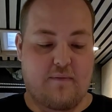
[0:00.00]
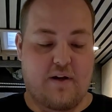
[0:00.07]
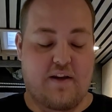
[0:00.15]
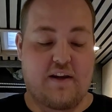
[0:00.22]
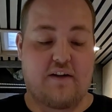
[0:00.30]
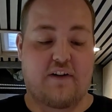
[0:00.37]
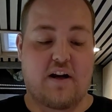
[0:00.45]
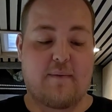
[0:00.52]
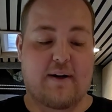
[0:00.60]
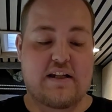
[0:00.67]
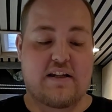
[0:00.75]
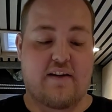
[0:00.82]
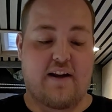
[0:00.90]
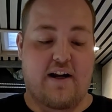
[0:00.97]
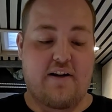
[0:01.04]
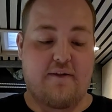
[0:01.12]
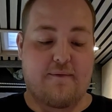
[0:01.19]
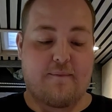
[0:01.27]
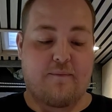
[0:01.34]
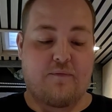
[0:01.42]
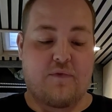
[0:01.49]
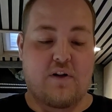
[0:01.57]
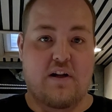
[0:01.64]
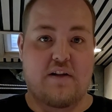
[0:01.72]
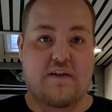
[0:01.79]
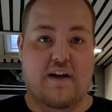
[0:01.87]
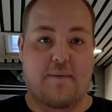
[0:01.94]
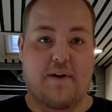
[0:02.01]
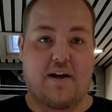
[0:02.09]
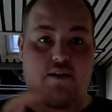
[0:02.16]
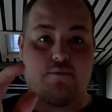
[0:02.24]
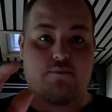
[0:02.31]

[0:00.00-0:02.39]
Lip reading: And then if I go back into there and tap that,